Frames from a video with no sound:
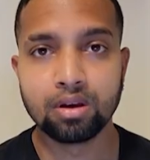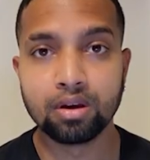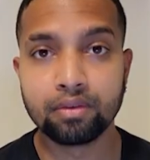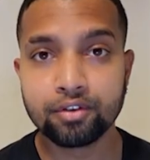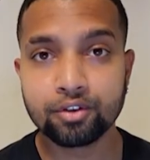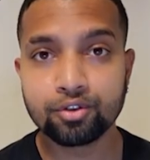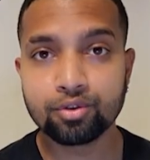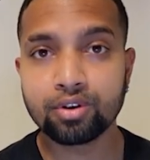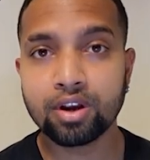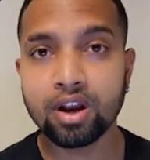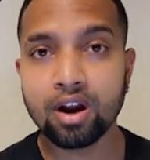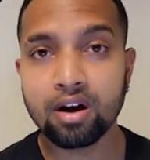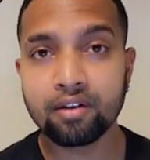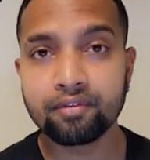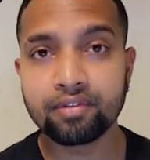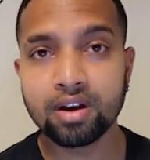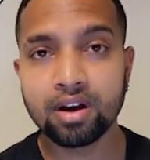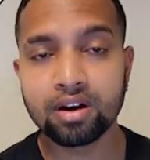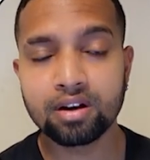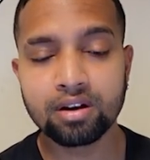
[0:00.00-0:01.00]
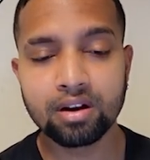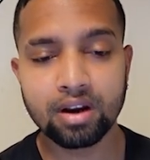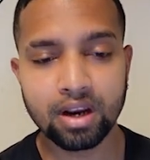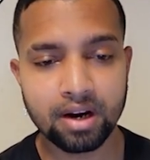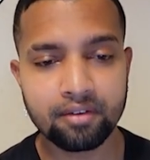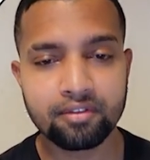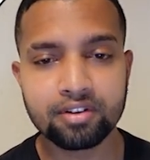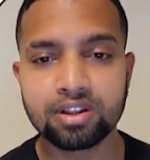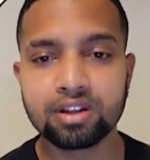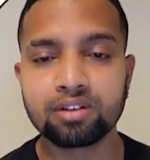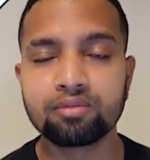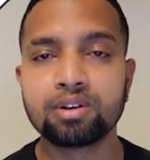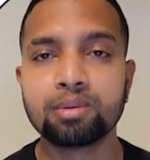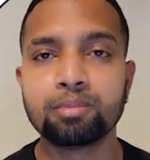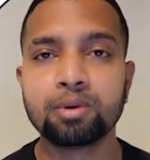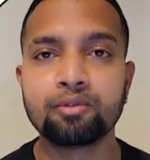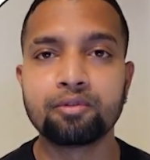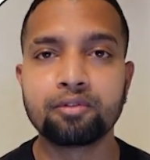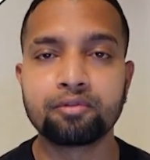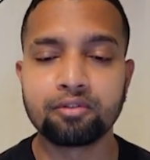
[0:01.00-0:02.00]
If you took care of that, everything will
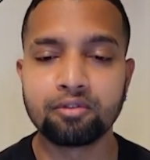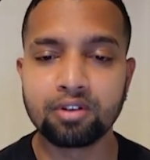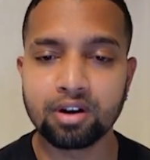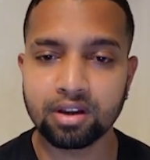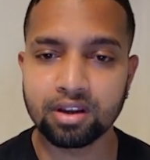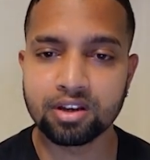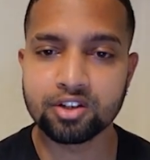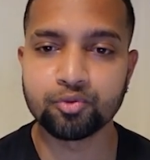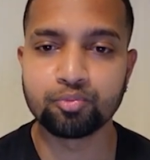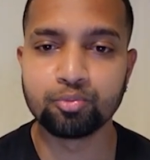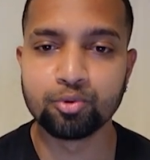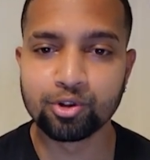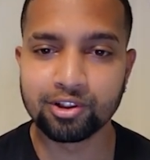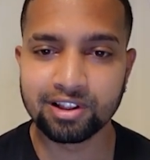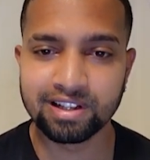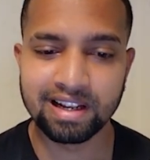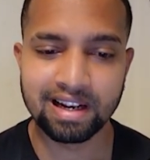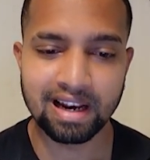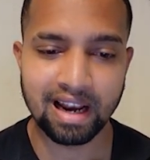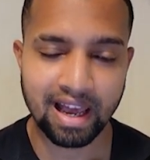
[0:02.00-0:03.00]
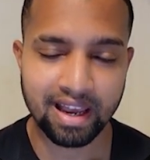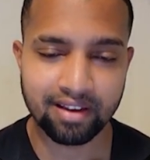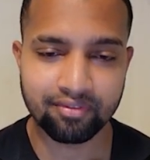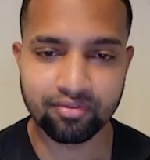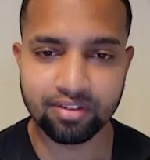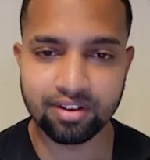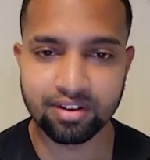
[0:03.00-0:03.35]
be working smoothly like